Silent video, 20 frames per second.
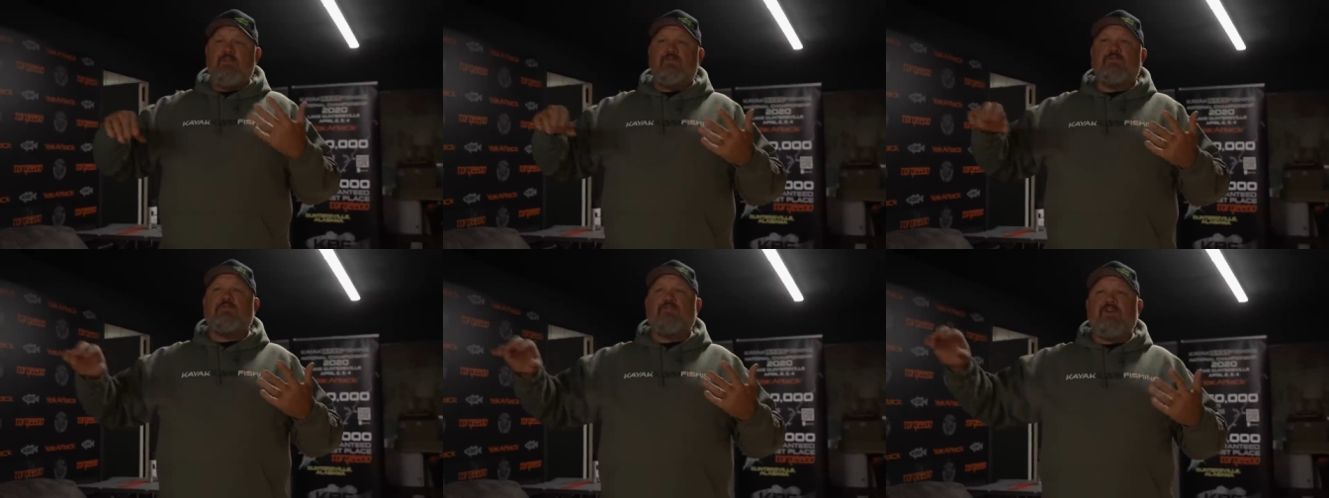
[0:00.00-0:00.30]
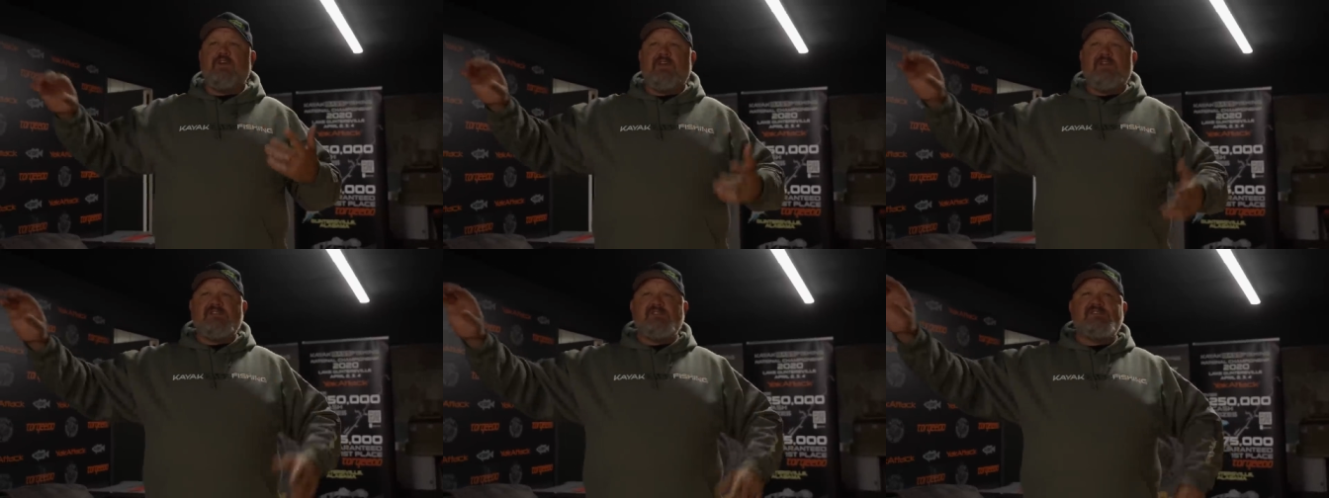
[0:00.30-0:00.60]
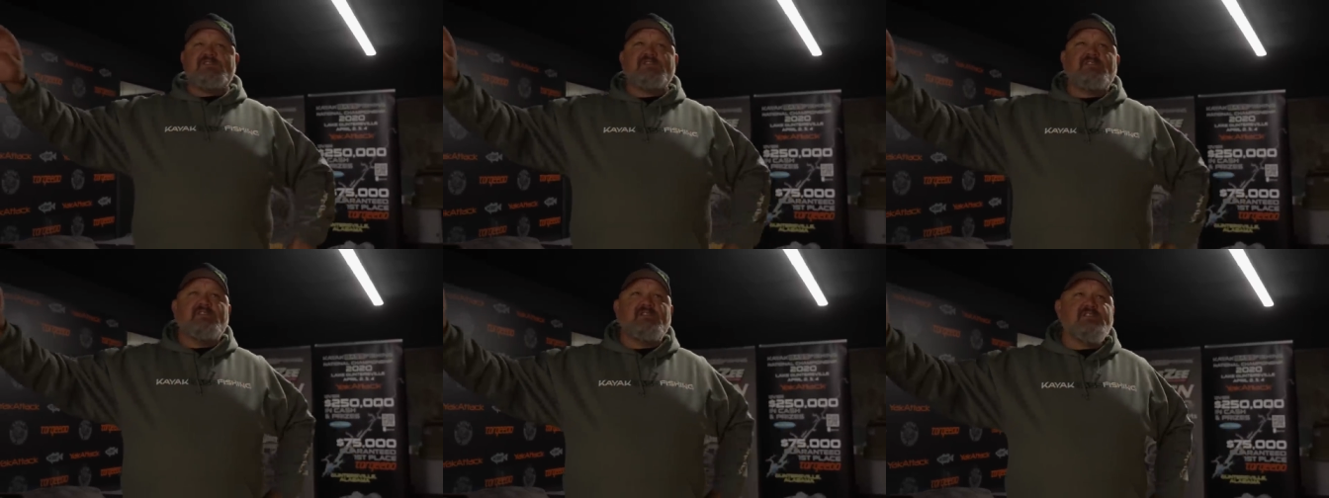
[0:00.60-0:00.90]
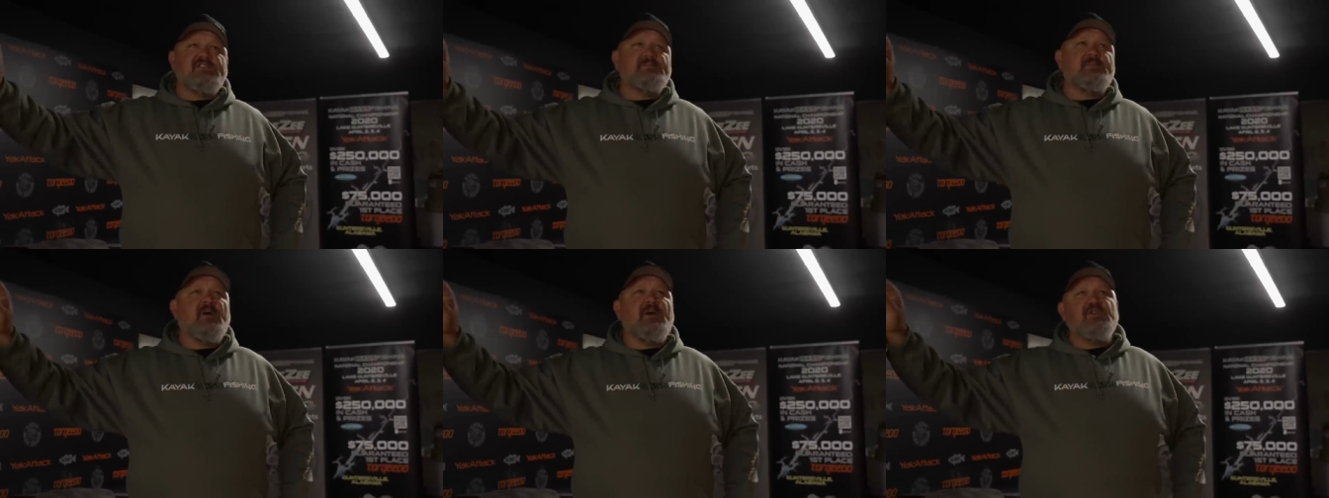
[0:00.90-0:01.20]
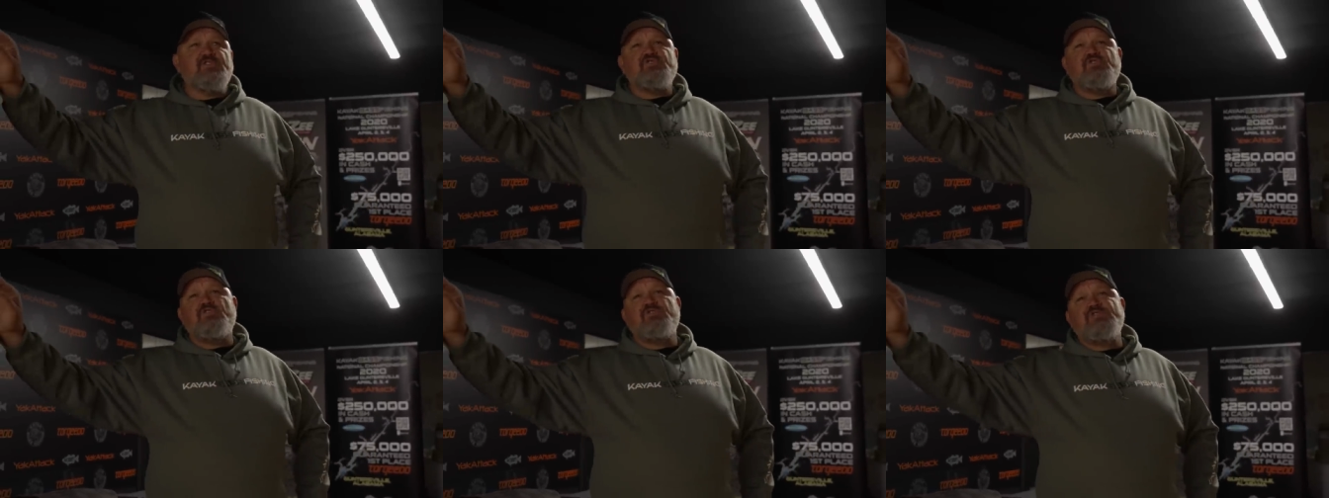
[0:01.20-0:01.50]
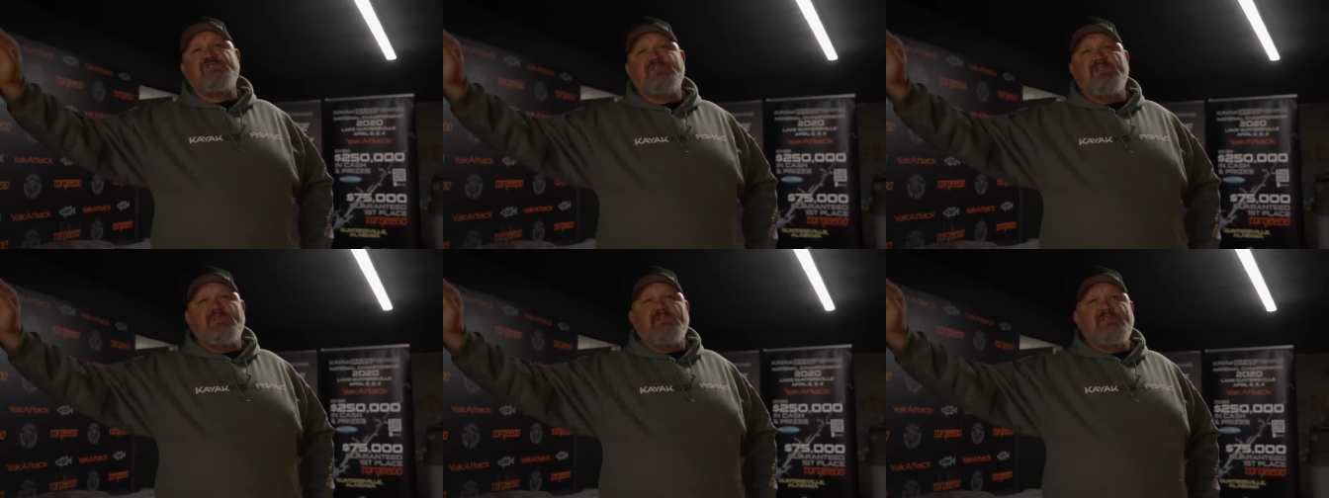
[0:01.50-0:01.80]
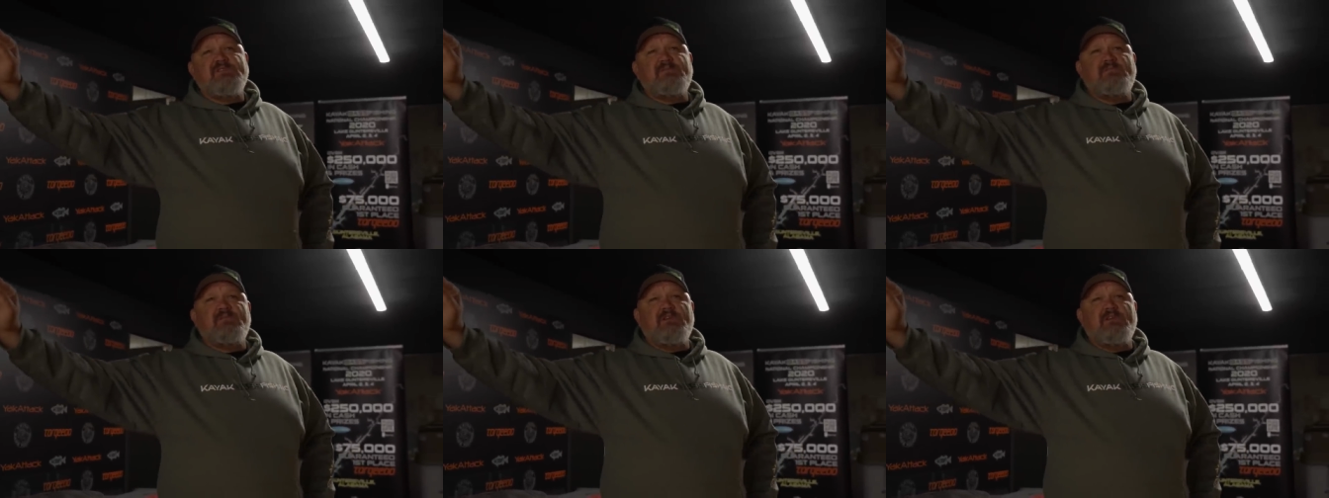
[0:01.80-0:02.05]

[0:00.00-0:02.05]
friends and sponsors and